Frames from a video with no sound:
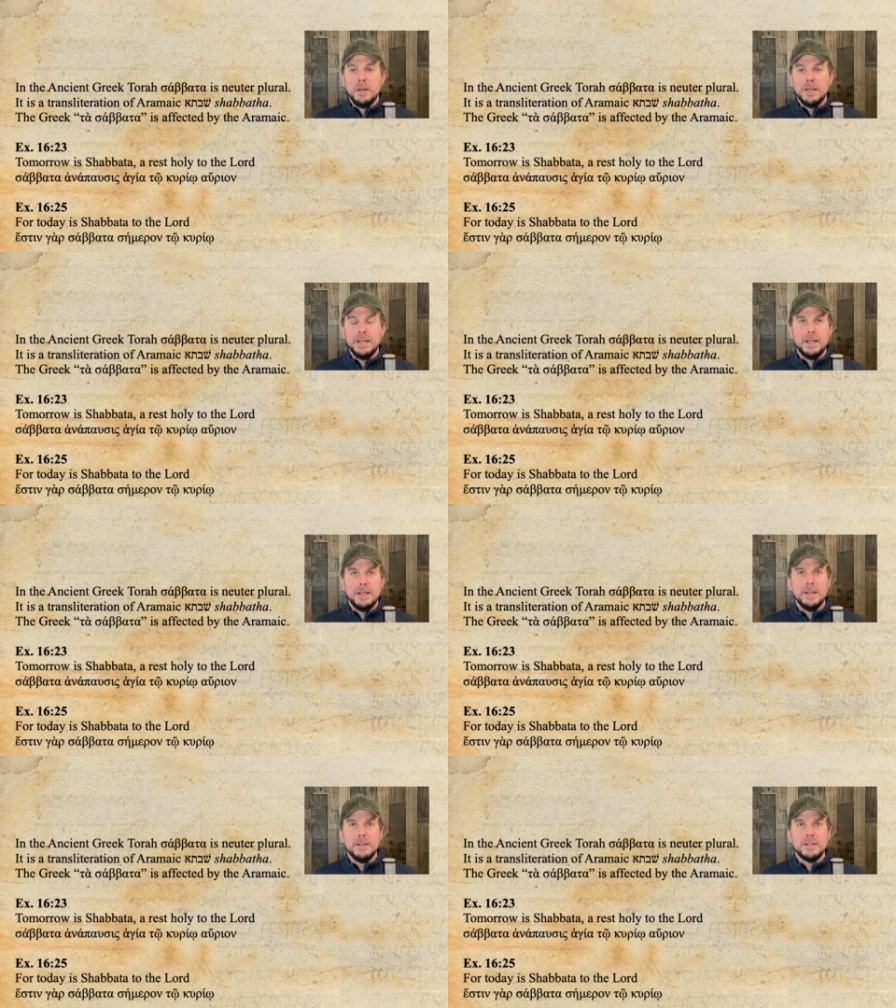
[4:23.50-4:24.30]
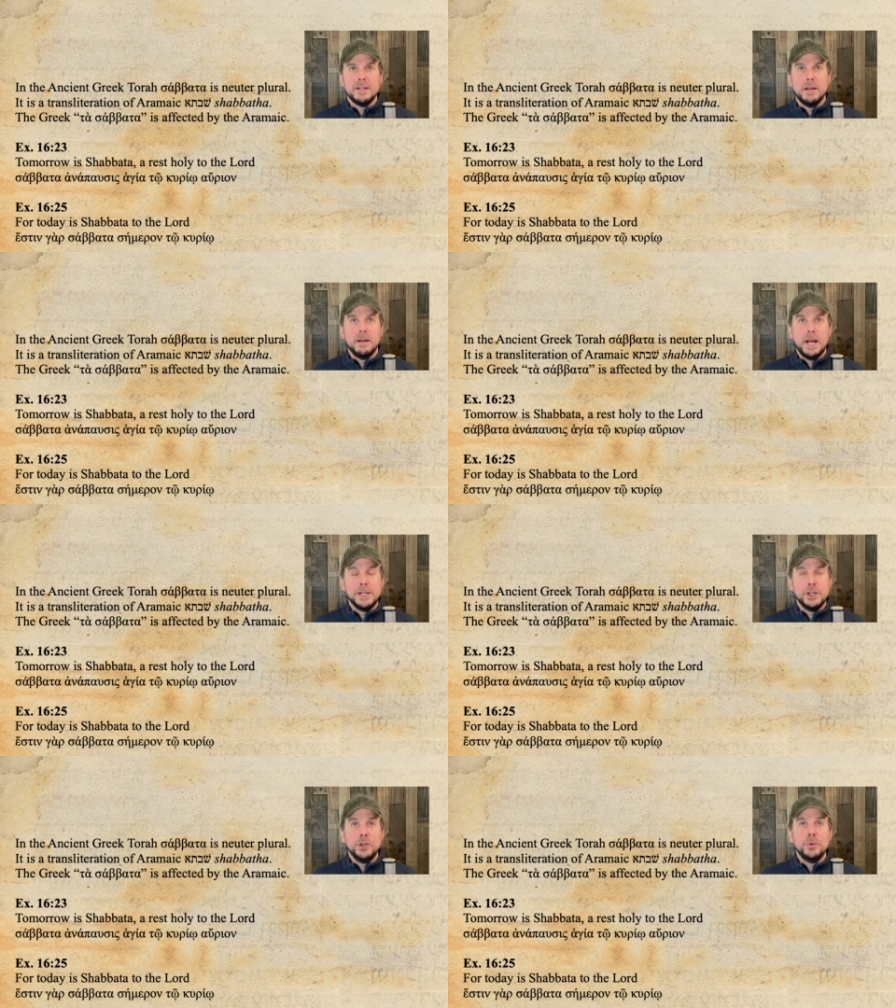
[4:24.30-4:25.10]
It is a
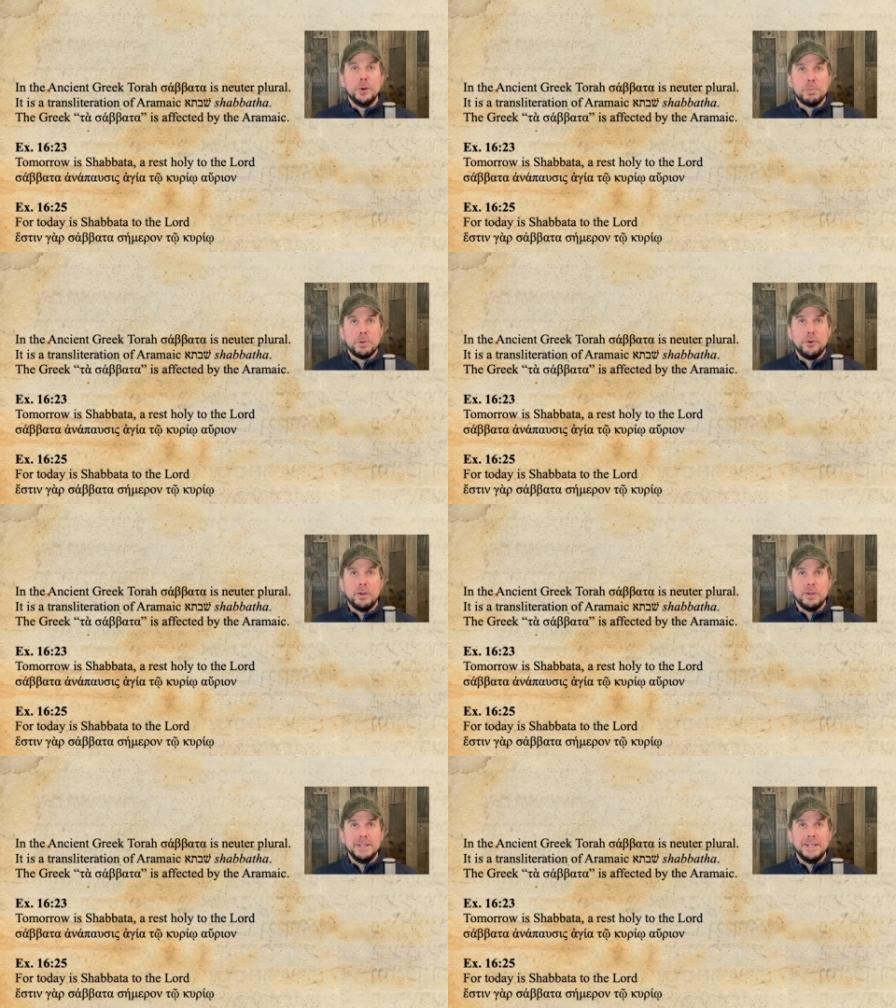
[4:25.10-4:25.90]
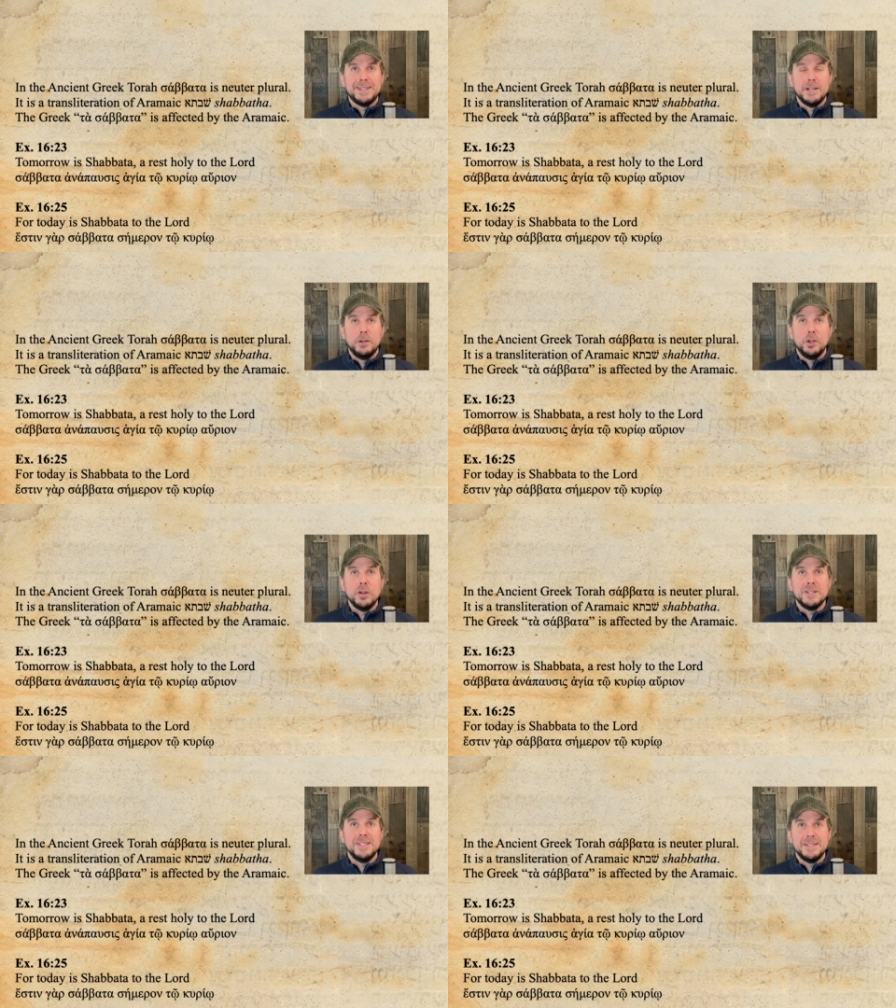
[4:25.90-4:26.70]
neuter plural. It
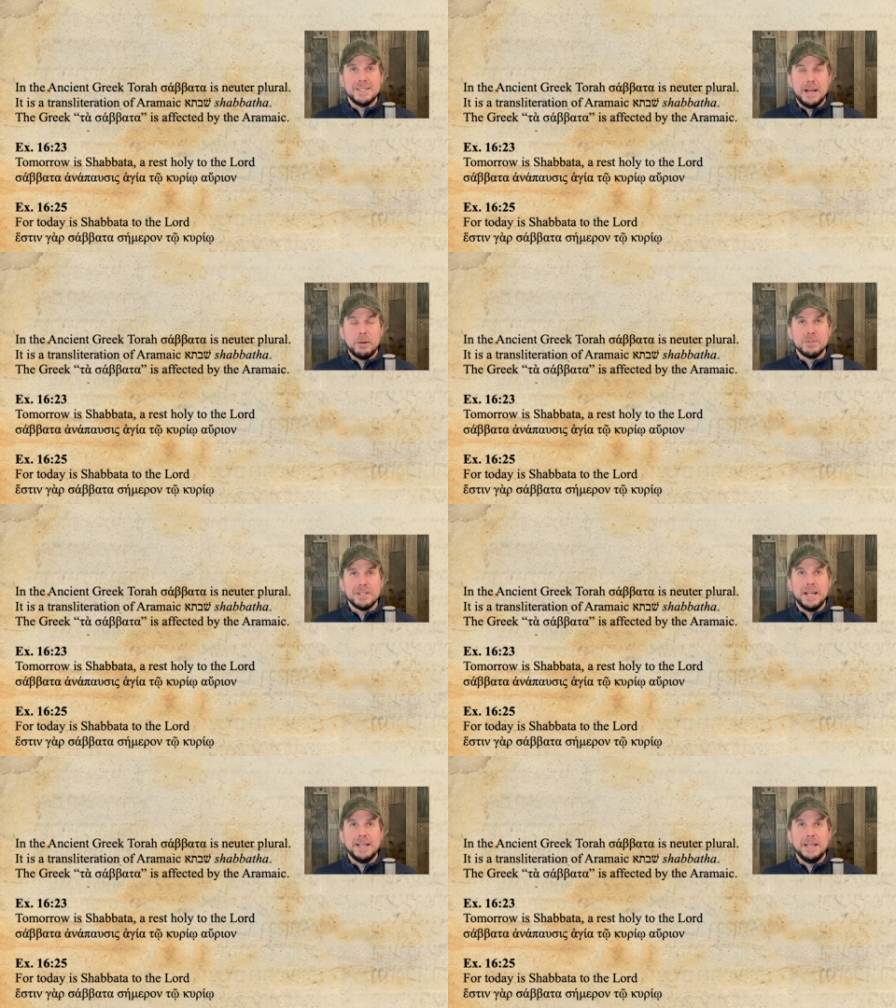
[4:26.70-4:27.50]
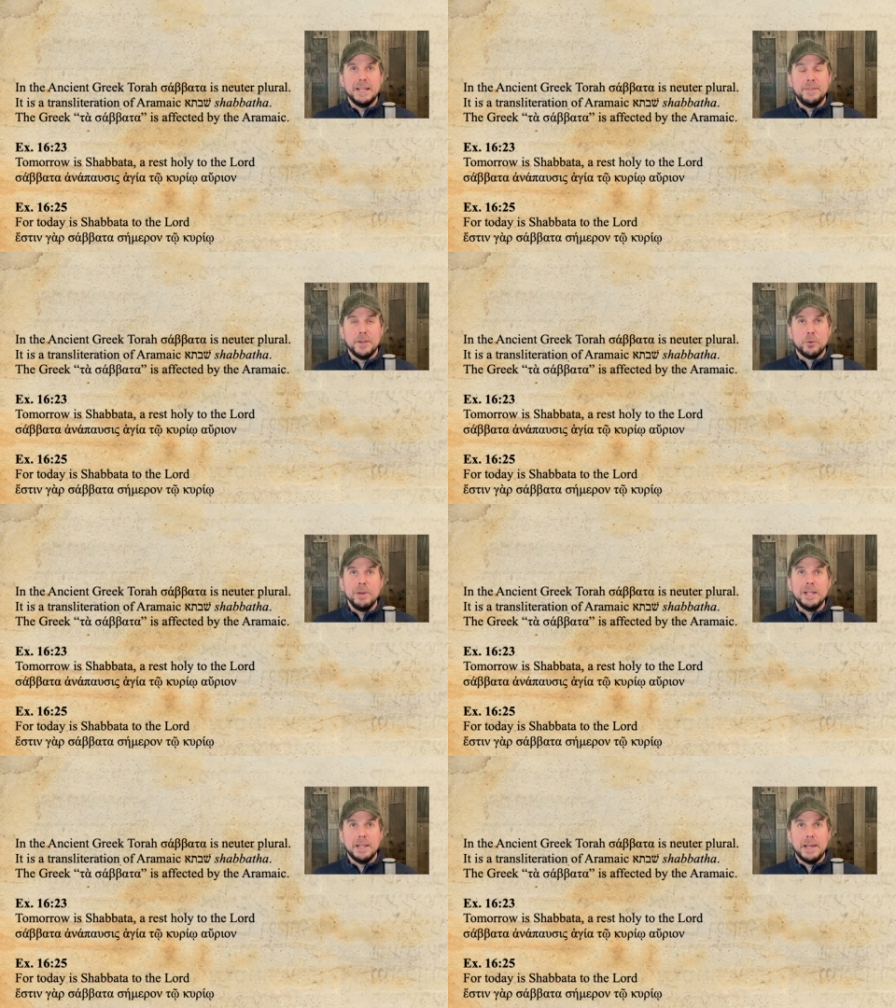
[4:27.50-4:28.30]
looks and sounds like in the
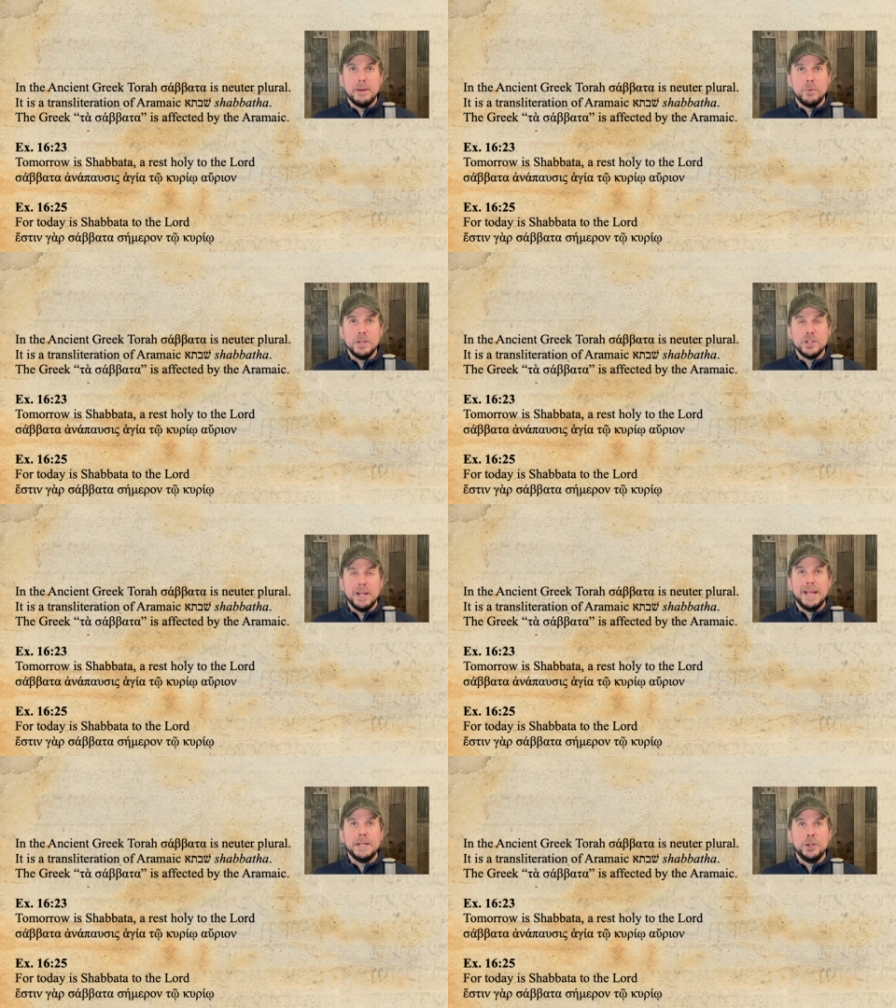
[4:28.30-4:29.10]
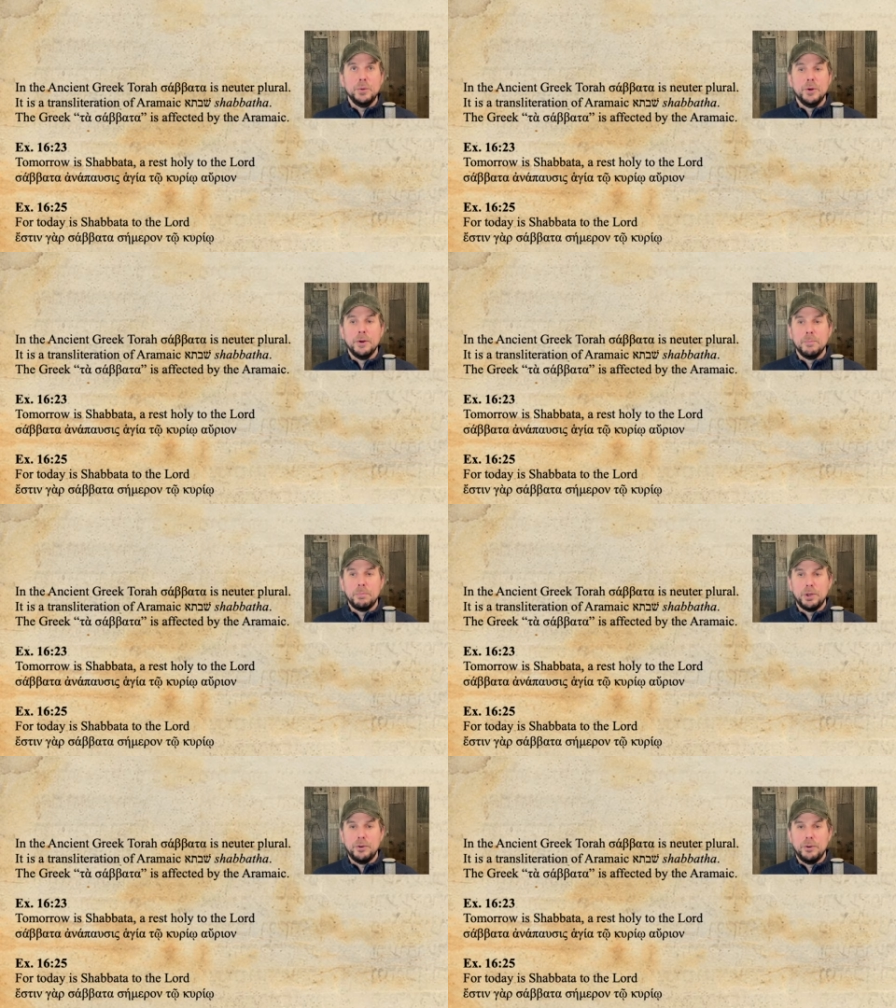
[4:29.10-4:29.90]
Greek language a neuter
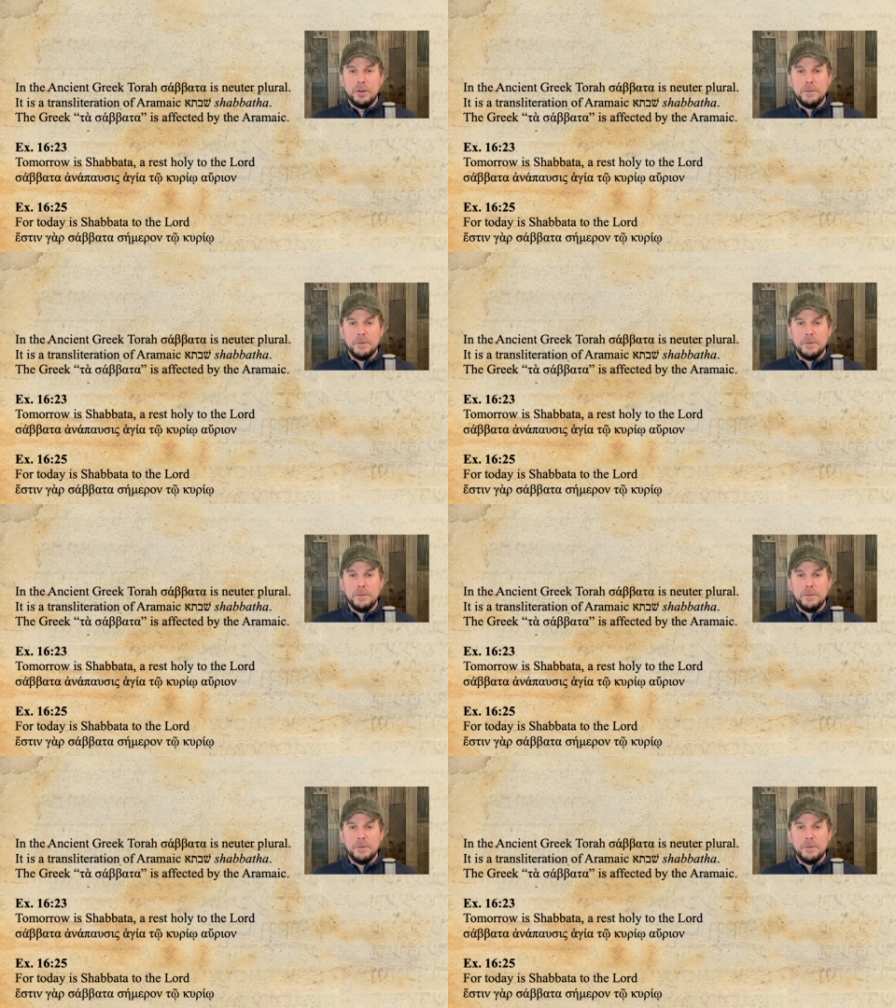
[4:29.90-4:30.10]
plural.